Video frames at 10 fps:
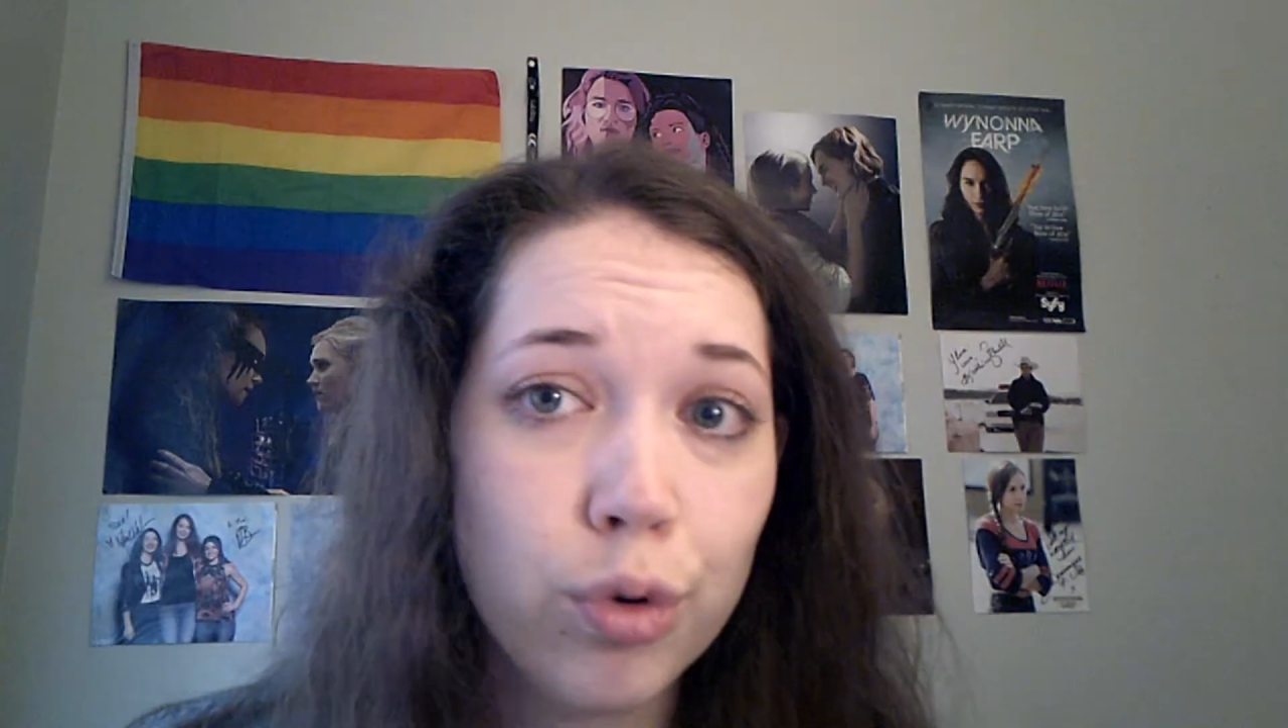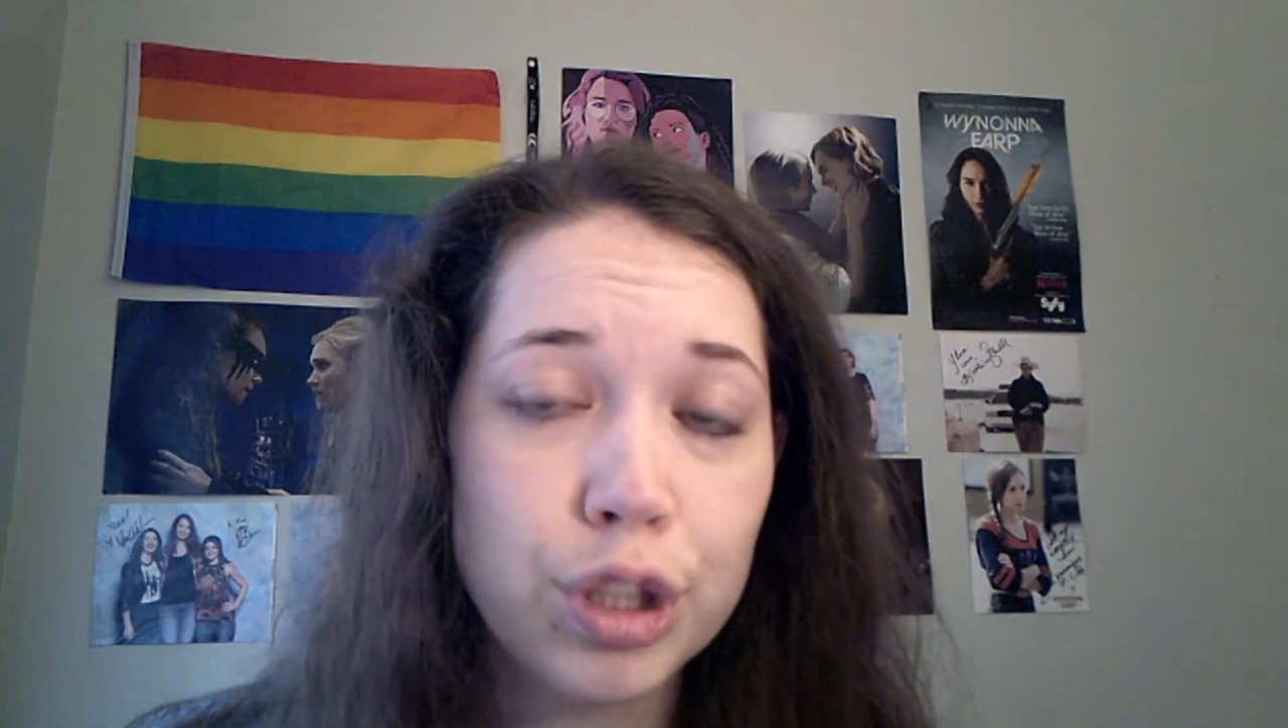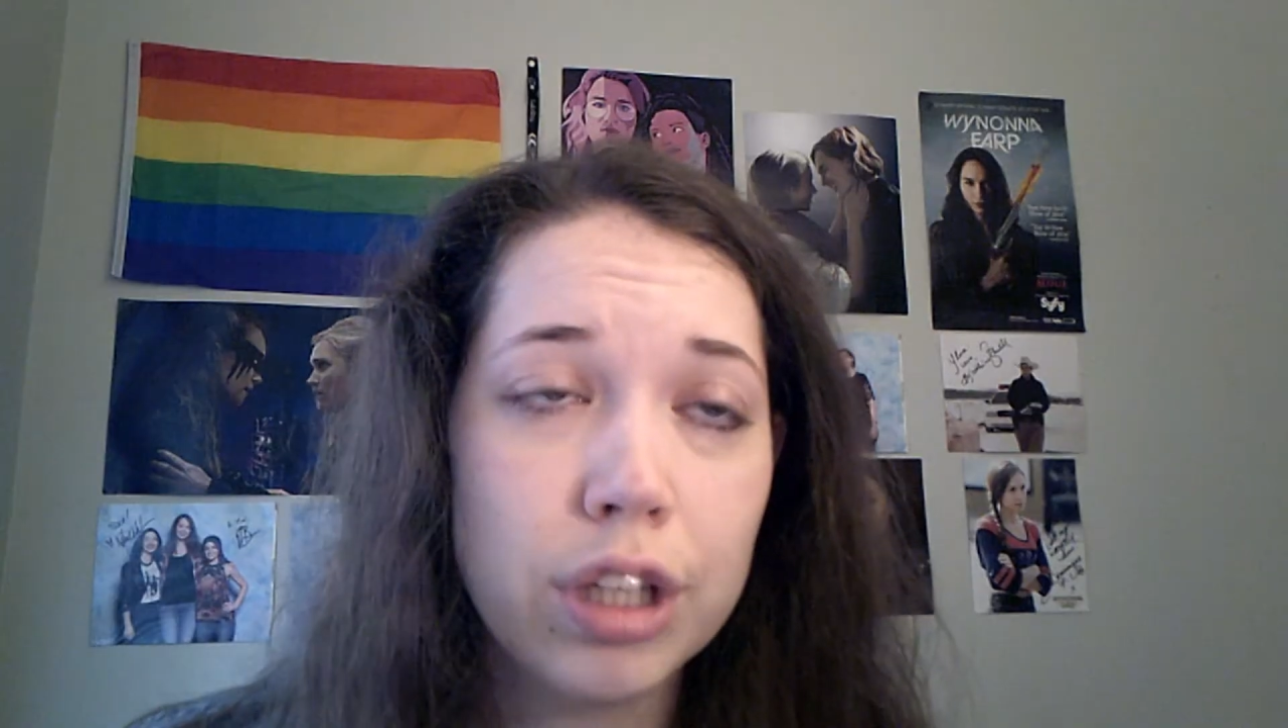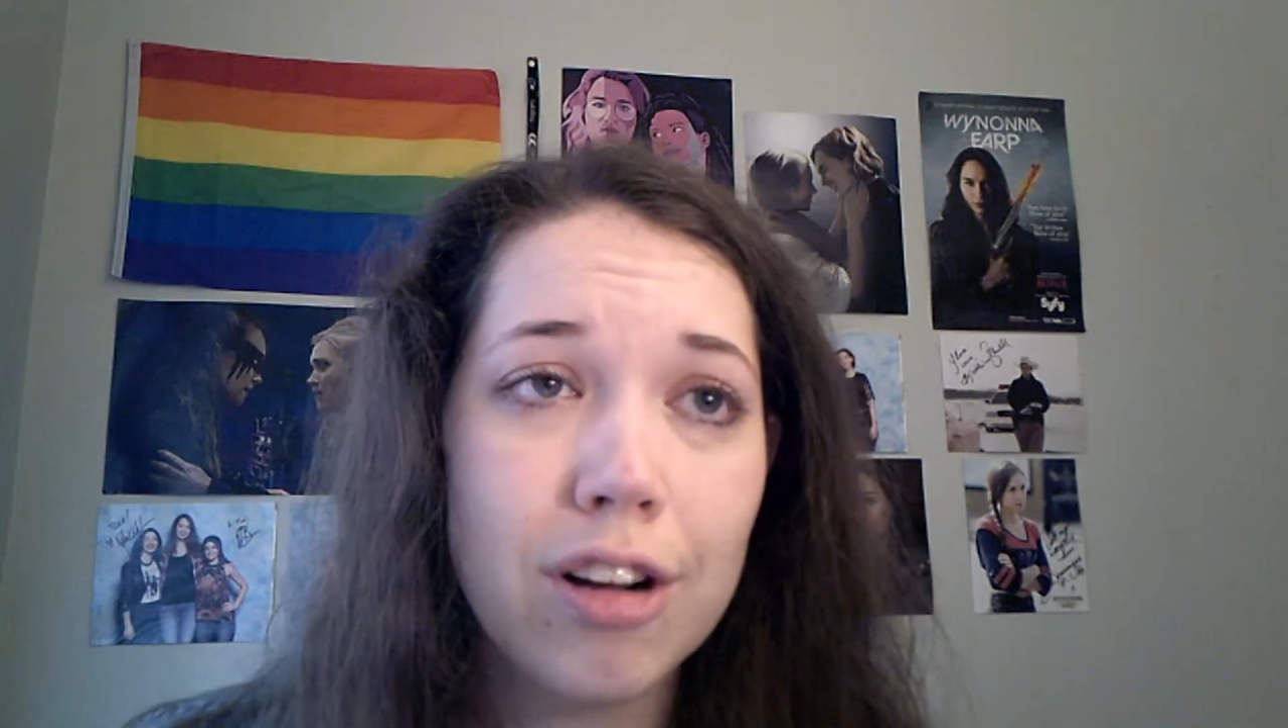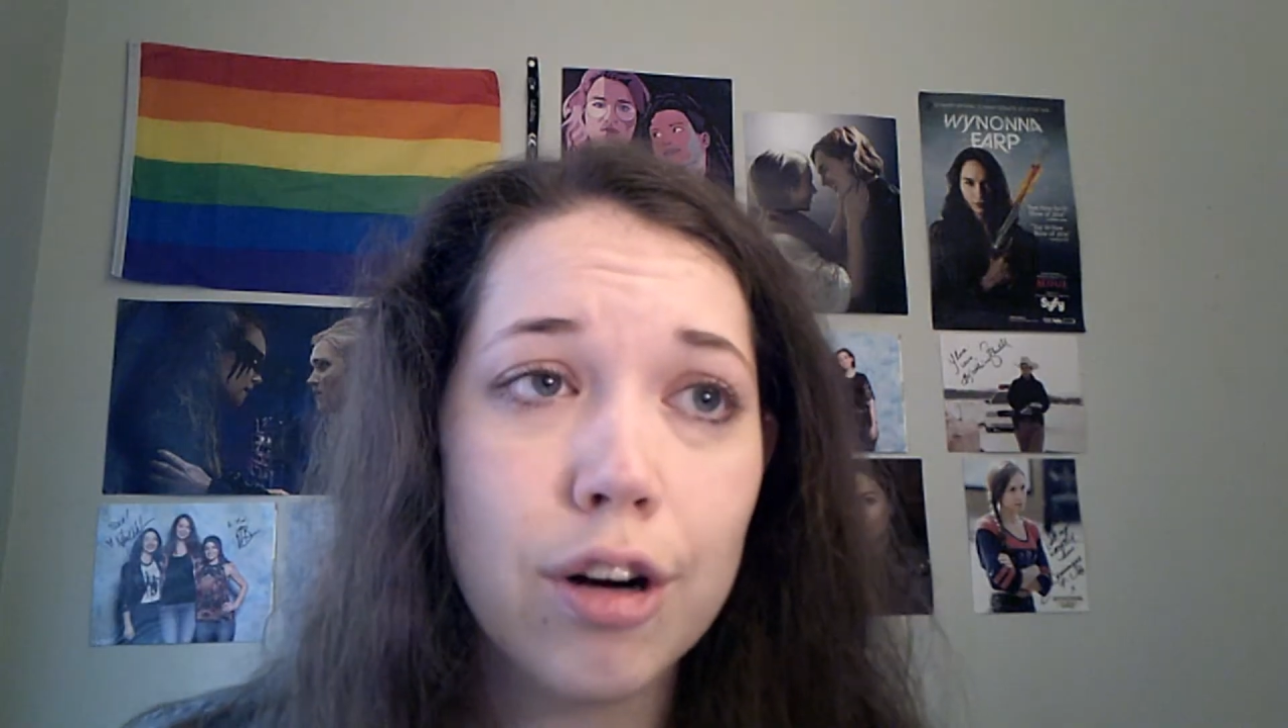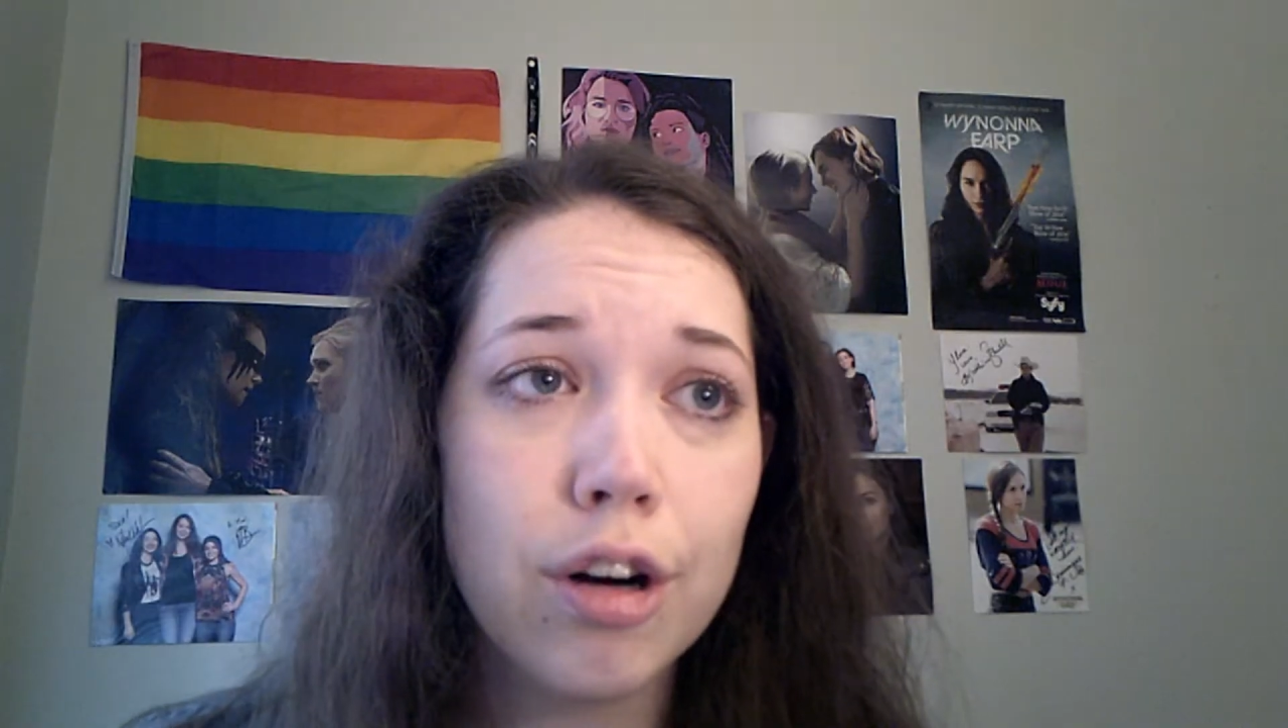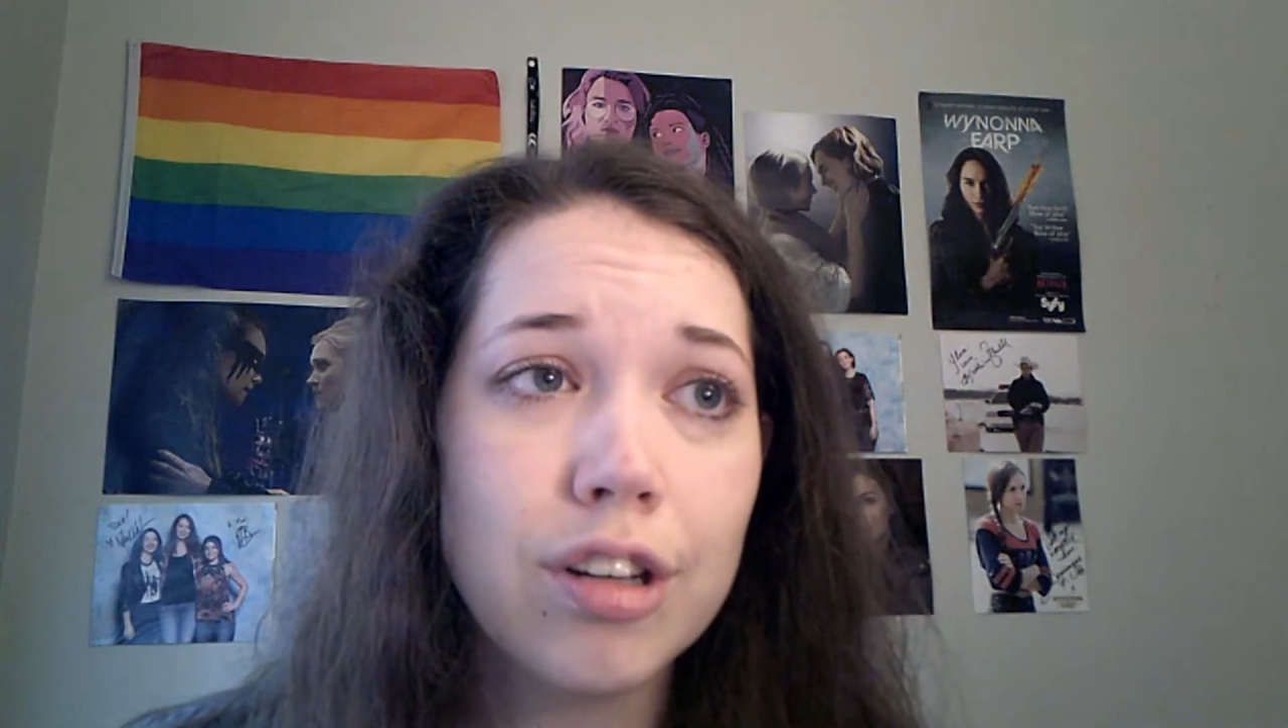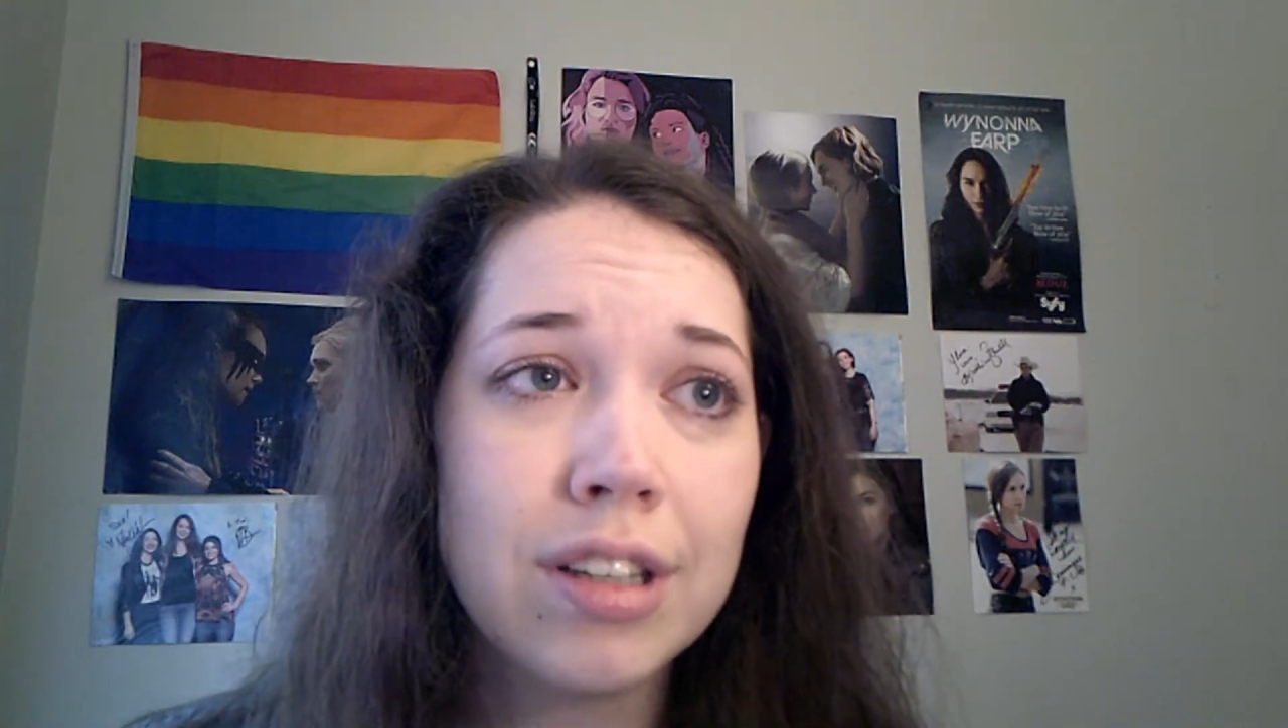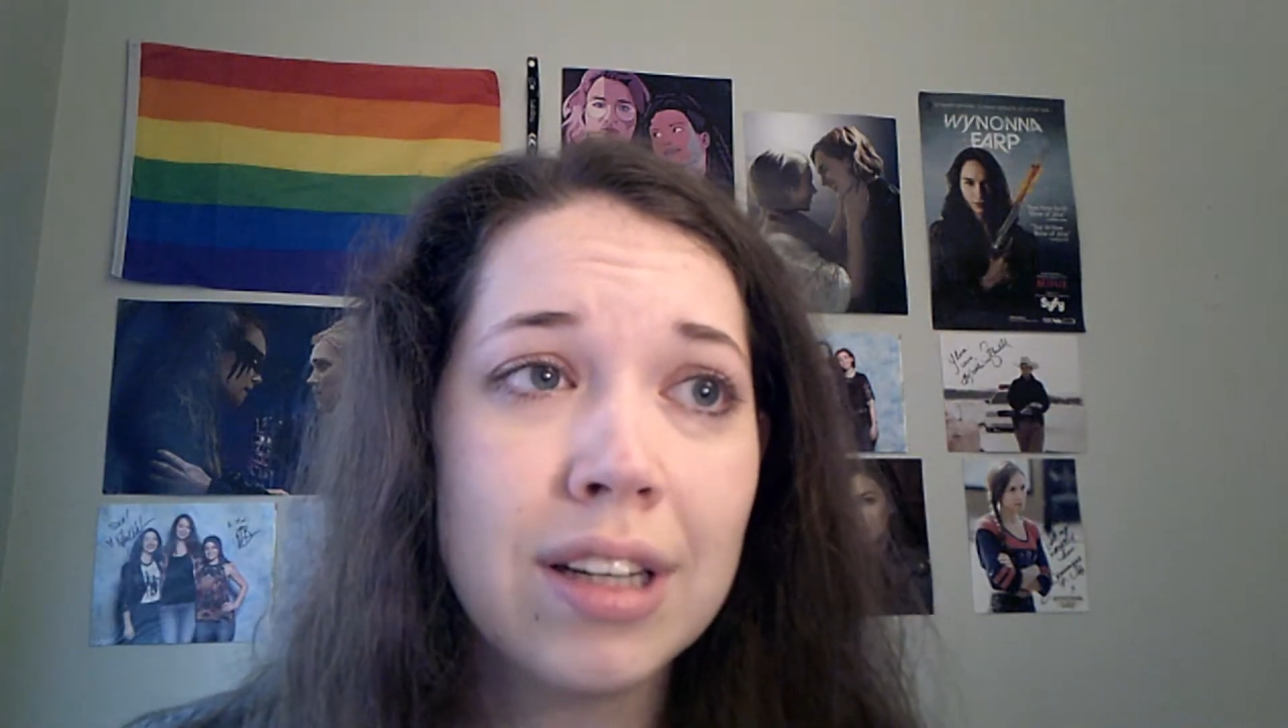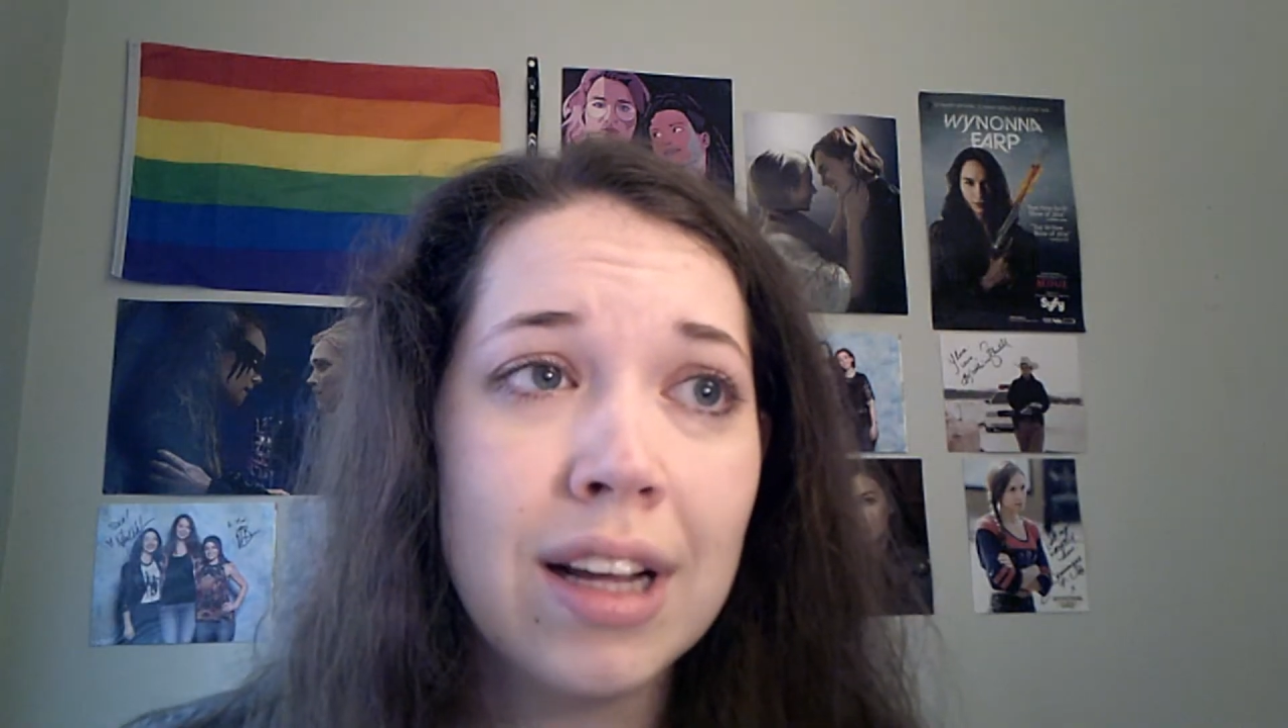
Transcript: she got hurt.